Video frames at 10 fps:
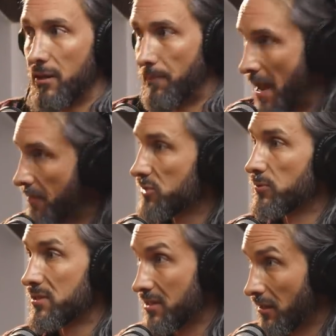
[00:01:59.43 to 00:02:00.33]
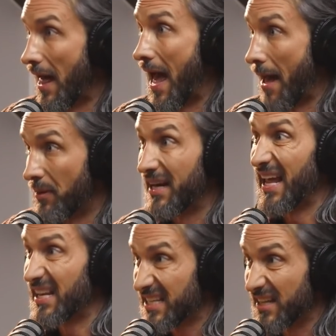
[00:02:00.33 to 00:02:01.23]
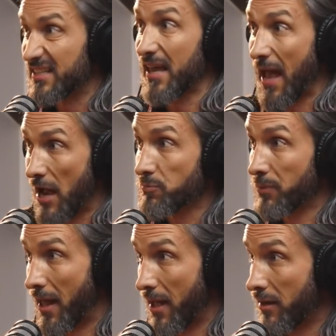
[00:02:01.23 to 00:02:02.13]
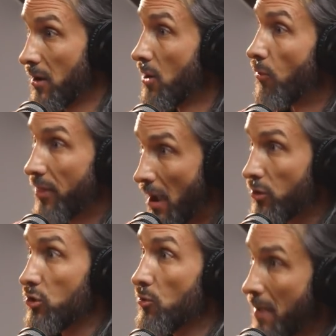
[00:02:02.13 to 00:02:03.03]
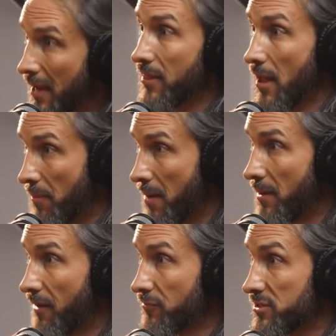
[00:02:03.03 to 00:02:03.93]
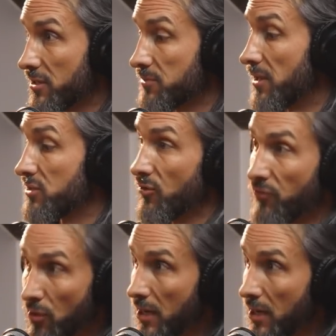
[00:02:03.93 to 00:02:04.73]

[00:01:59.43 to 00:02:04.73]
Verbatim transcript: the payments would still happen into this cash plan without you making that payment after 6 months? Or if